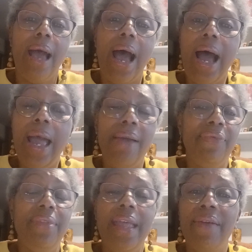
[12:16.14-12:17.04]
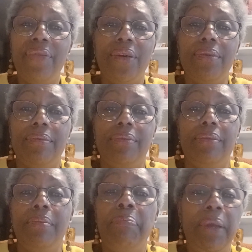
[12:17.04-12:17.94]
I have never
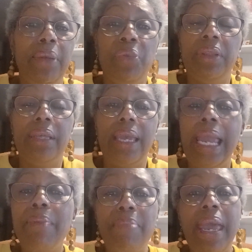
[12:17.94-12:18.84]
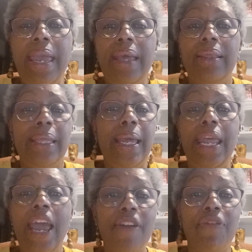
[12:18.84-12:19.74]
been with a man
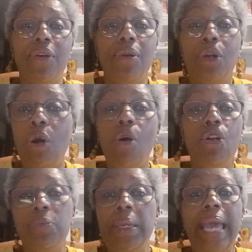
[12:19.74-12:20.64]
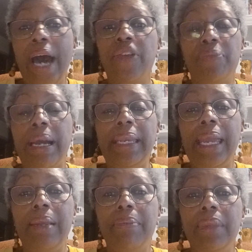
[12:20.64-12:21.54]
that ever called me out of my
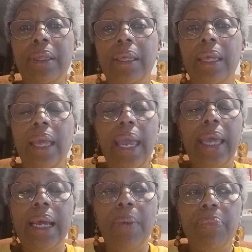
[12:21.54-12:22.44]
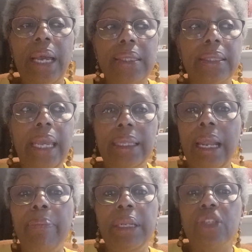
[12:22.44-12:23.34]
name. And I'm not saying that
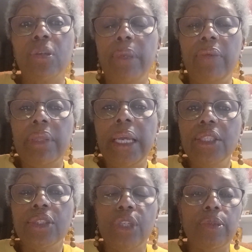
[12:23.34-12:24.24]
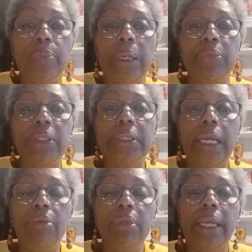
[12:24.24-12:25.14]
I've been in so many relationships, but I'm just
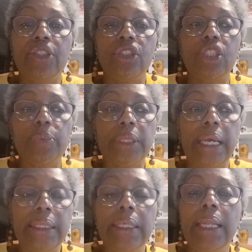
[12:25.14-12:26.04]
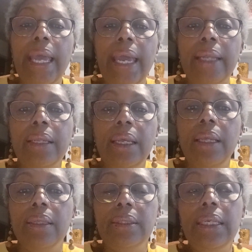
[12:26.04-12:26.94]
saying the relationships that I did had
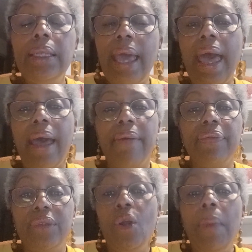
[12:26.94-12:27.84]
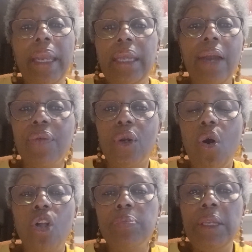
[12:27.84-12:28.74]
did have, nobody ever
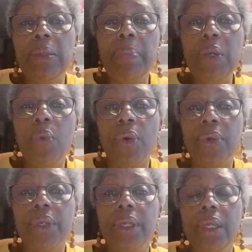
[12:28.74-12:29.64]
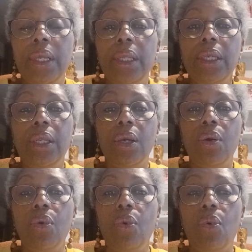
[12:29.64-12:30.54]
called me the B word, you
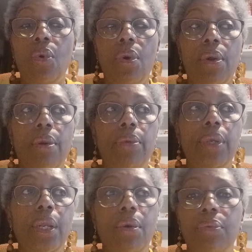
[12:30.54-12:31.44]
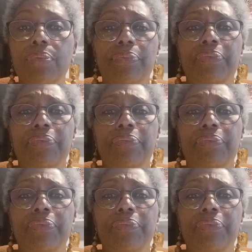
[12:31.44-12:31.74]
know, or, you know,